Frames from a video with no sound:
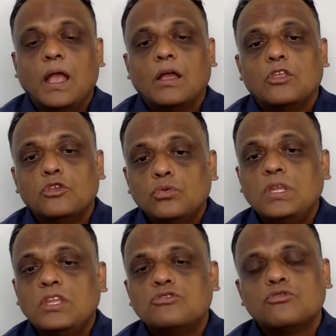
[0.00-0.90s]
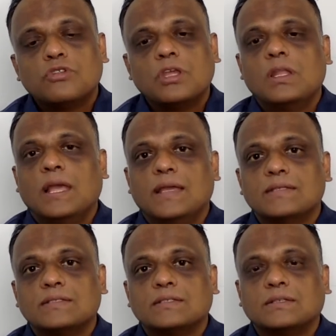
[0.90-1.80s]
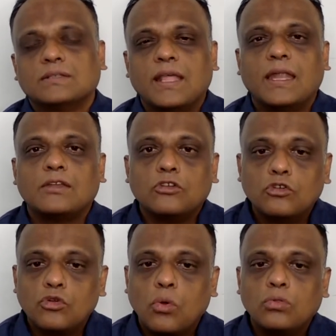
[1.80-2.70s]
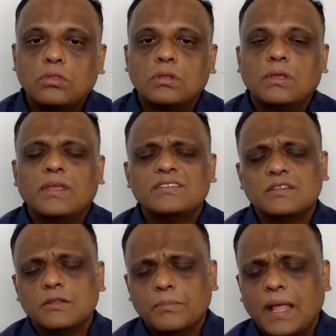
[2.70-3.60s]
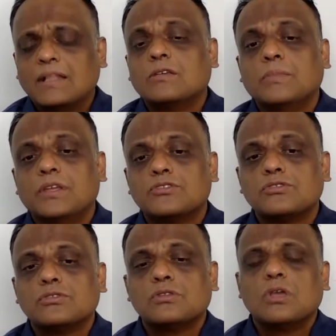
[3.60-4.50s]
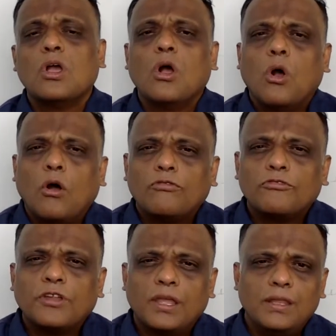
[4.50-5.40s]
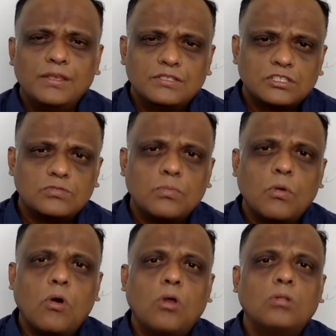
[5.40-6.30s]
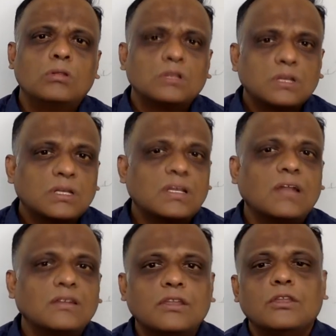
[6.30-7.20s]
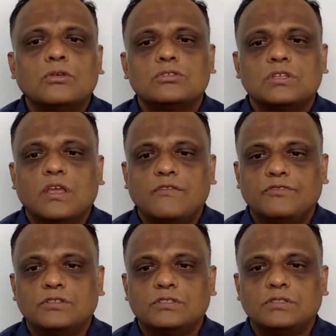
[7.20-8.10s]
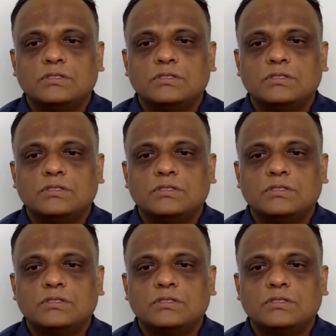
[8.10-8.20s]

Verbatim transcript: you need to realize that growth is an amalgamation of really small, continuous efforts.